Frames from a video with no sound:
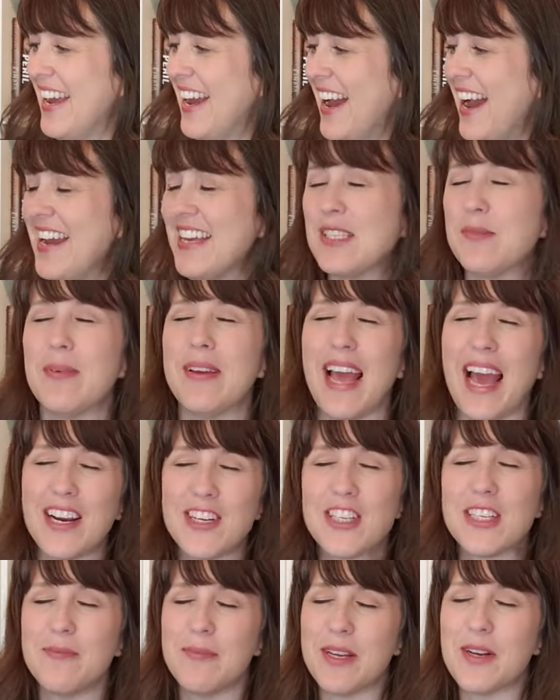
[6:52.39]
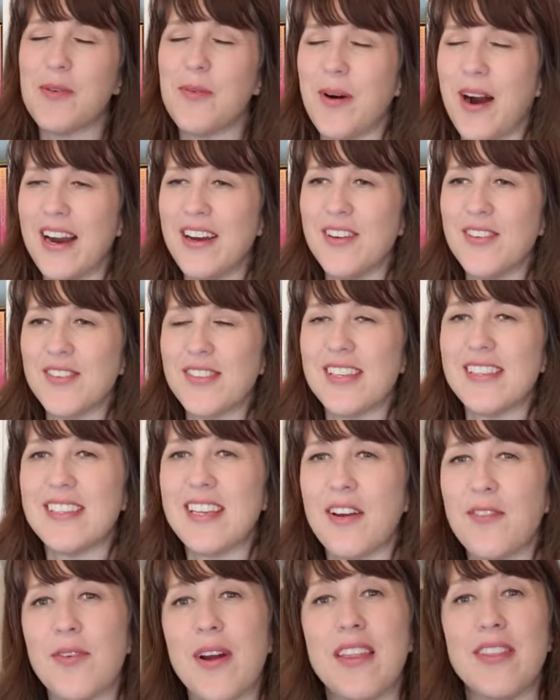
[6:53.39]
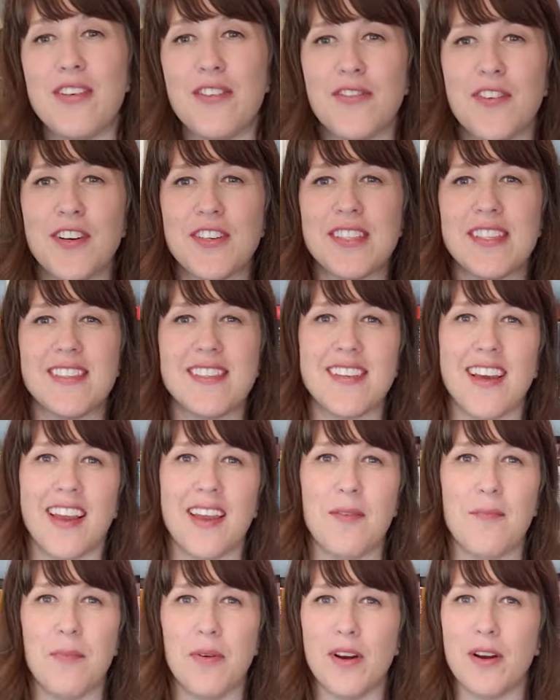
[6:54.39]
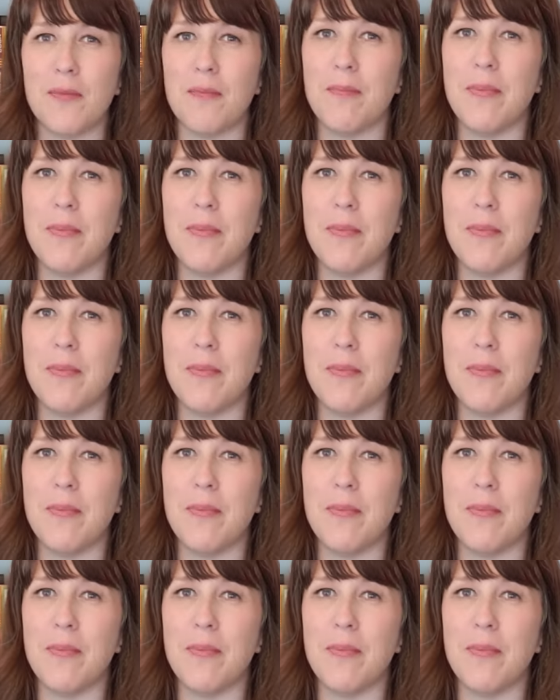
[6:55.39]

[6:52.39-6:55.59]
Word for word: Uh, it's been, actually been a while since I read the first and second book,